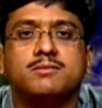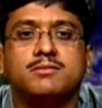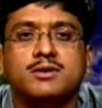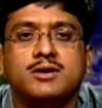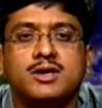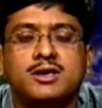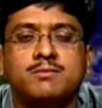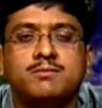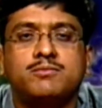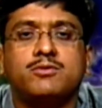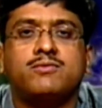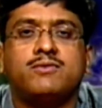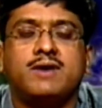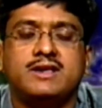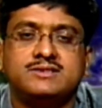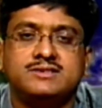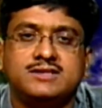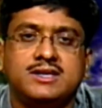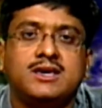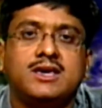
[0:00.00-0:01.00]

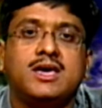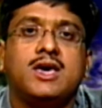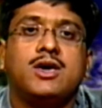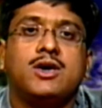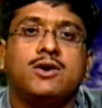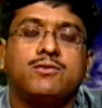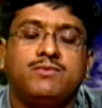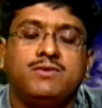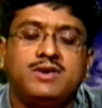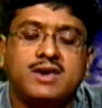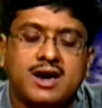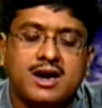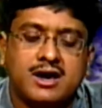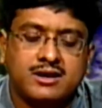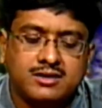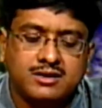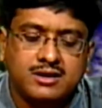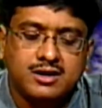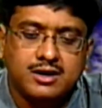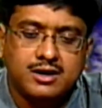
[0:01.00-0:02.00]
improvising, we are
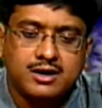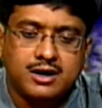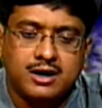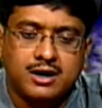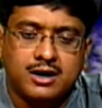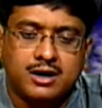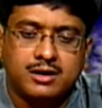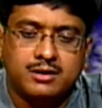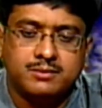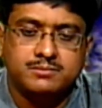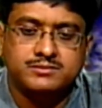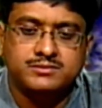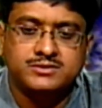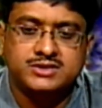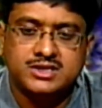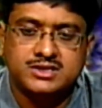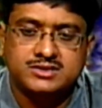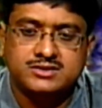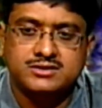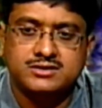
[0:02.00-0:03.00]

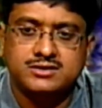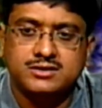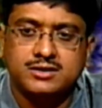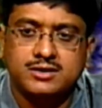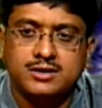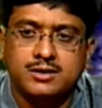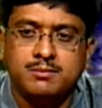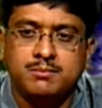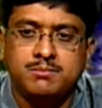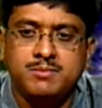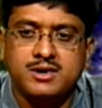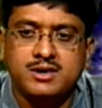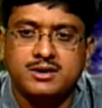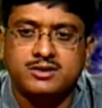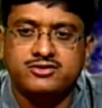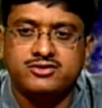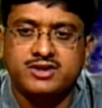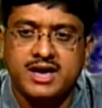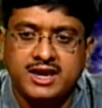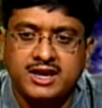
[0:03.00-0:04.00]
just
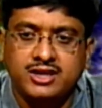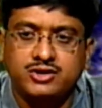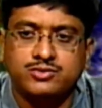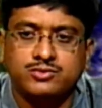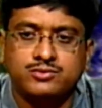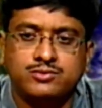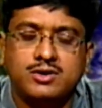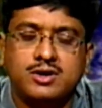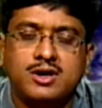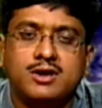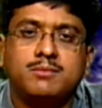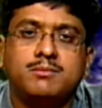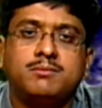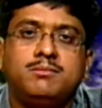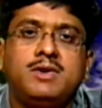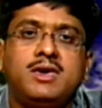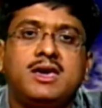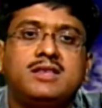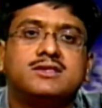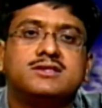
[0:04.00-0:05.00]
trying to
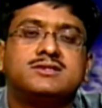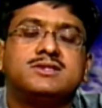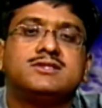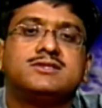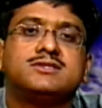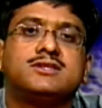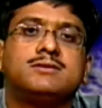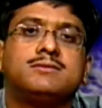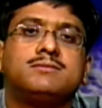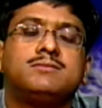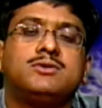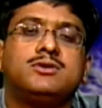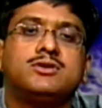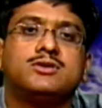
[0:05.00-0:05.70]
make the system,